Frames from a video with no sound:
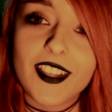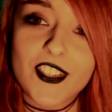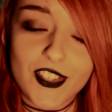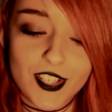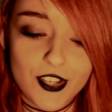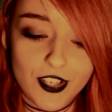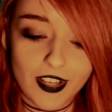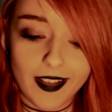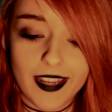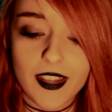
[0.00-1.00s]

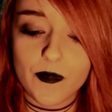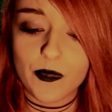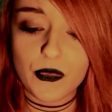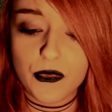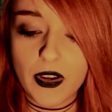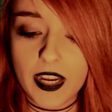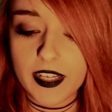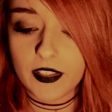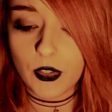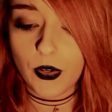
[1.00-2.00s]
Traditionally, fire
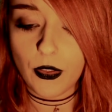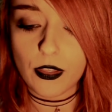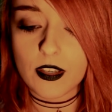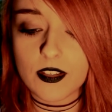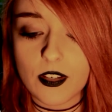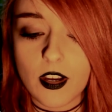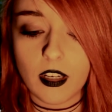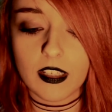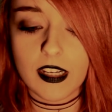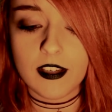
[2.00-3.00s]
and earth is not
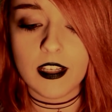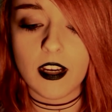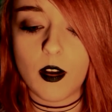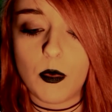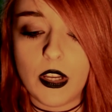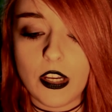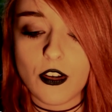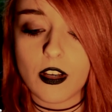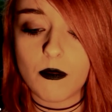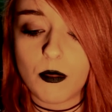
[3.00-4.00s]
an easy
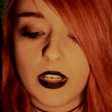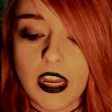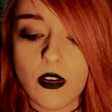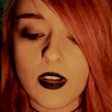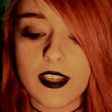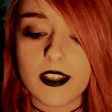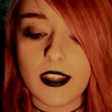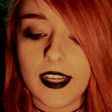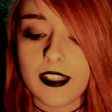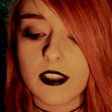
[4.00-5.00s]
combination, but Aries
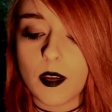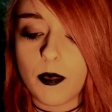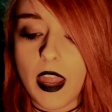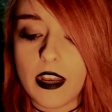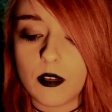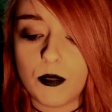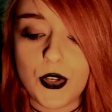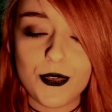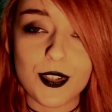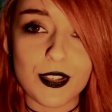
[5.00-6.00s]
lights up and
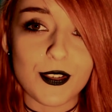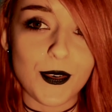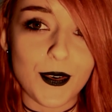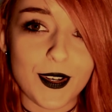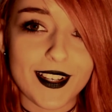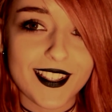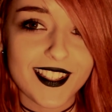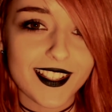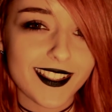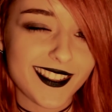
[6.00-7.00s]
amuses Taurus.